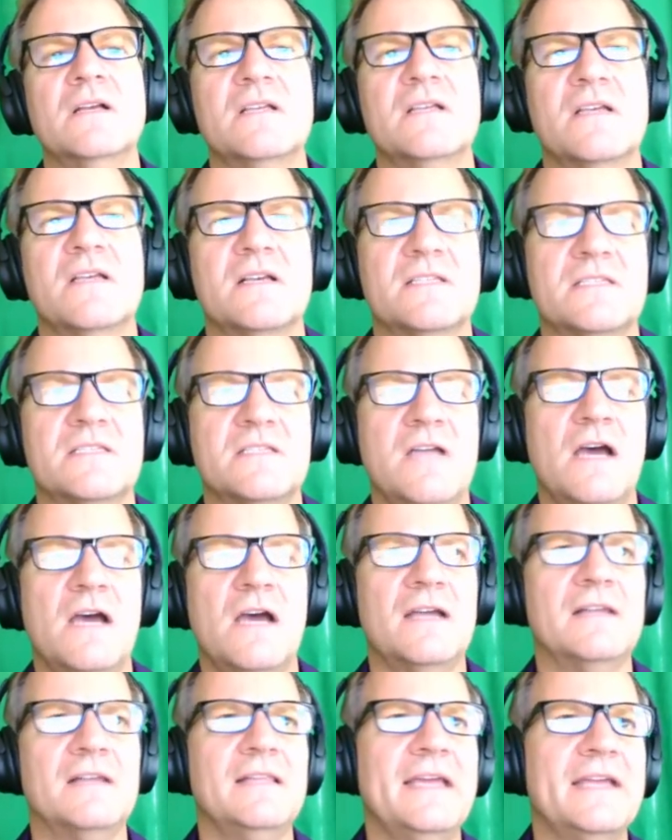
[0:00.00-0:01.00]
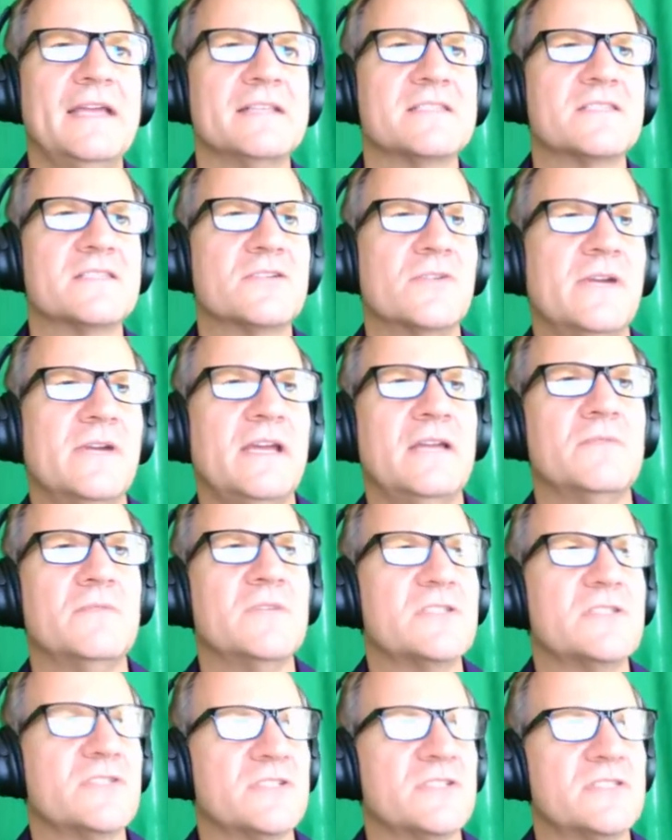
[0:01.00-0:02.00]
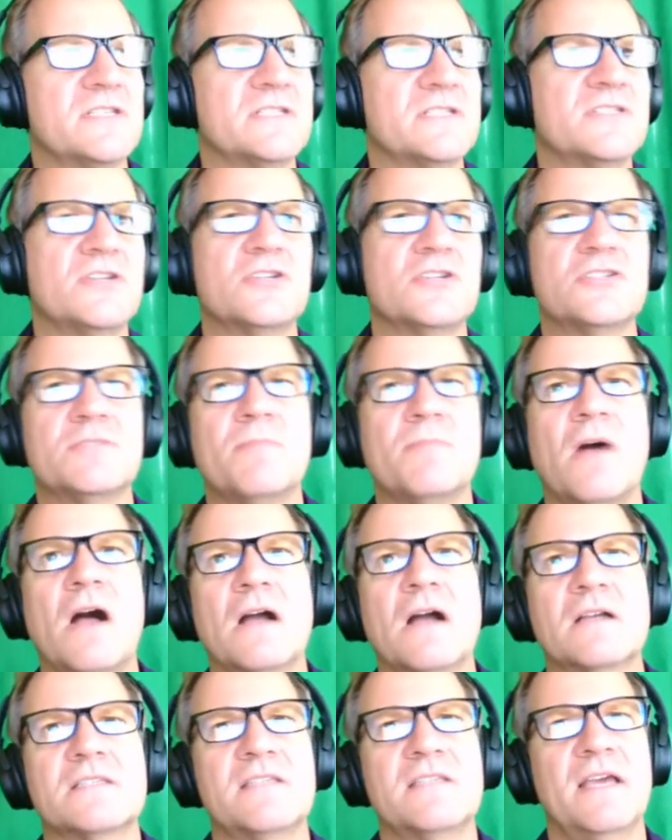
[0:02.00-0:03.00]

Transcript: That's not a clean screen with just a search box.